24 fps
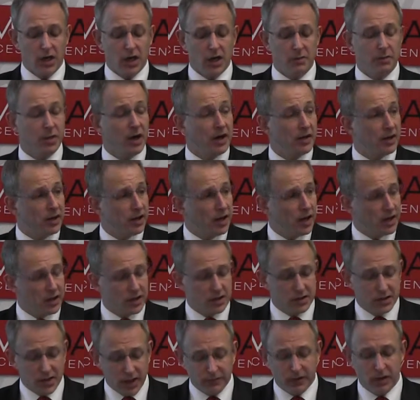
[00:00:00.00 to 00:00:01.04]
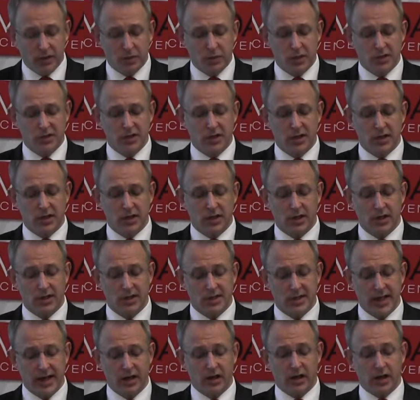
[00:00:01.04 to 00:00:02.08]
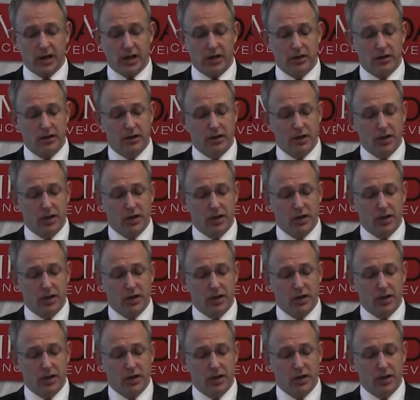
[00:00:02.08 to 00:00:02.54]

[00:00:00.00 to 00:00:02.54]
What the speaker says: and by the 97th percentile, satellite